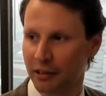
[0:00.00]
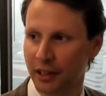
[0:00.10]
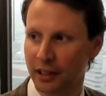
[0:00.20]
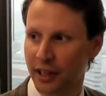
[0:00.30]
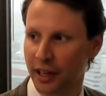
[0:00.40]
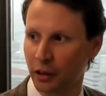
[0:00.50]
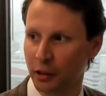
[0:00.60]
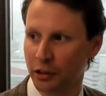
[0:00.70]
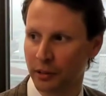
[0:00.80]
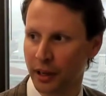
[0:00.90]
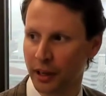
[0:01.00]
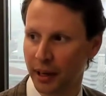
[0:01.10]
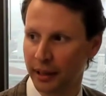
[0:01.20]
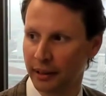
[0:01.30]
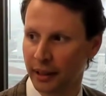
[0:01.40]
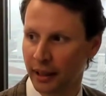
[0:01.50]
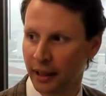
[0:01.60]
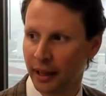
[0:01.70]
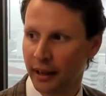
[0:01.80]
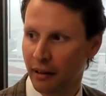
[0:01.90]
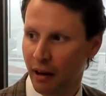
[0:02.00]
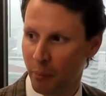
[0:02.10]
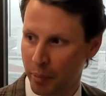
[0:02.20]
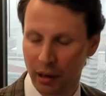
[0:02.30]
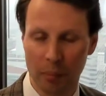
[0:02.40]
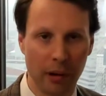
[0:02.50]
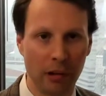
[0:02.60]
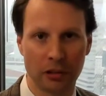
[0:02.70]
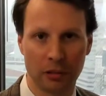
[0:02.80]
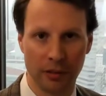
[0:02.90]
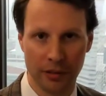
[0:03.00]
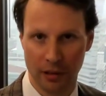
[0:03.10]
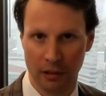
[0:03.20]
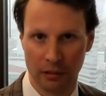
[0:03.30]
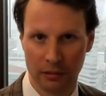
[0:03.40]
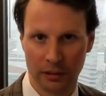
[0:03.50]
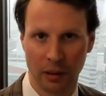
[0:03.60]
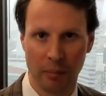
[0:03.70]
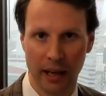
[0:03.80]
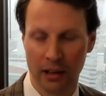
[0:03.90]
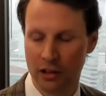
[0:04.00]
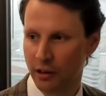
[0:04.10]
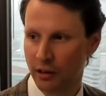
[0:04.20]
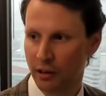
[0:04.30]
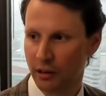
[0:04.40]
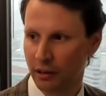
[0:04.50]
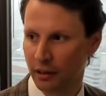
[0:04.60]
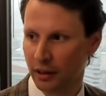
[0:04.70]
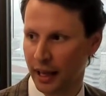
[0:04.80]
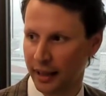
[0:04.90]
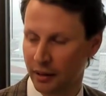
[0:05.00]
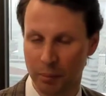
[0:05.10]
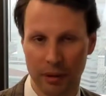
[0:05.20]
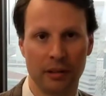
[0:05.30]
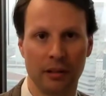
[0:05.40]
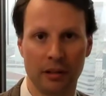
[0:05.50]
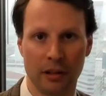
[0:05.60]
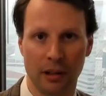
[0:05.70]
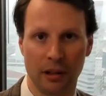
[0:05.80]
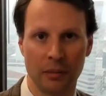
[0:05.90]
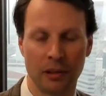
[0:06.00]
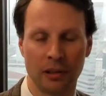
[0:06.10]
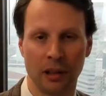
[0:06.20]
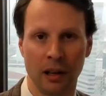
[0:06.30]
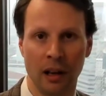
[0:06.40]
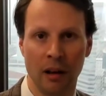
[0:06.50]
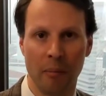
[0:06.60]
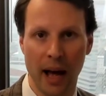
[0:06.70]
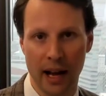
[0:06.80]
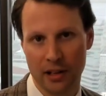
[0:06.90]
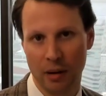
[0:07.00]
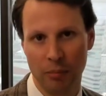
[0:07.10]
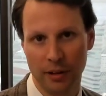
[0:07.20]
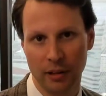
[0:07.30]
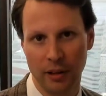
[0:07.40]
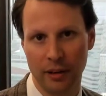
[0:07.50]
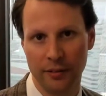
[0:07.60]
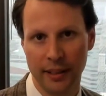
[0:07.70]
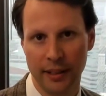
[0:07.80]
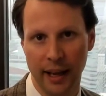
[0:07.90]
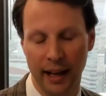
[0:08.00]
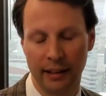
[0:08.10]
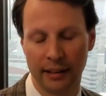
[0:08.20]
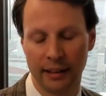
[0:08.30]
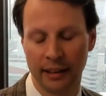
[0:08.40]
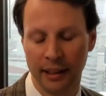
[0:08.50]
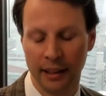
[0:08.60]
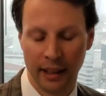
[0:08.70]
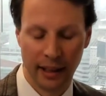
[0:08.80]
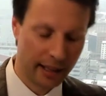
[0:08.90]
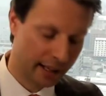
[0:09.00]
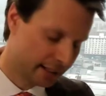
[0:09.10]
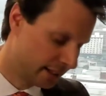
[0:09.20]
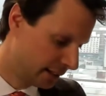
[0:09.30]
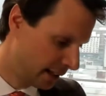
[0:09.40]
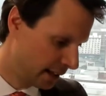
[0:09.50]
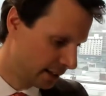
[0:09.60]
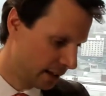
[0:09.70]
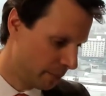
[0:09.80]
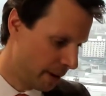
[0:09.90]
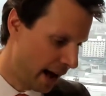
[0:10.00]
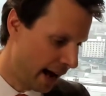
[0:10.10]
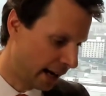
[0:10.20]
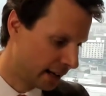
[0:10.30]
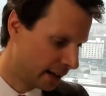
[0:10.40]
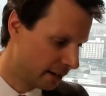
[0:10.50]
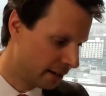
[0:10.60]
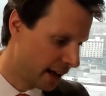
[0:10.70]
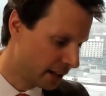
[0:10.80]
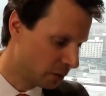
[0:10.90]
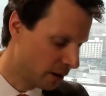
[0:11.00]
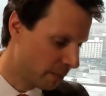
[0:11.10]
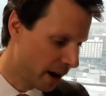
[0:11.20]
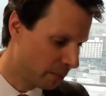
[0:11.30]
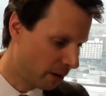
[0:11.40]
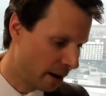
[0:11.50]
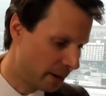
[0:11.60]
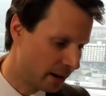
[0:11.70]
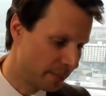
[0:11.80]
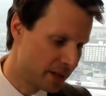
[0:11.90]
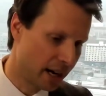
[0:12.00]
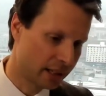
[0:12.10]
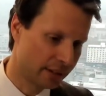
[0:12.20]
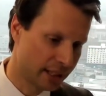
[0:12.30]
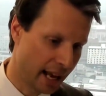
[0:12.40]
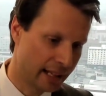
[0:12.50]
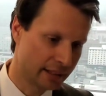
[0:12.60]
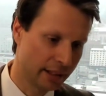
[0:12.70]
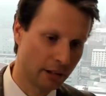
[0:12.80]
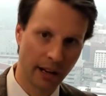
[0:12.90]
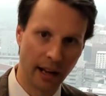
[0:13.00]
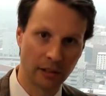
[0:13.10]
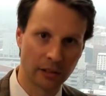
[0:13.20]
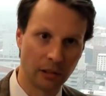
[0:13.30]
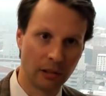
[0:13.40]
want to say cursory, but a bare bones review to make sure that the business terms match up with the letter of intent. And I guess to take a step back, that's one of my primary objectives as legal counsel,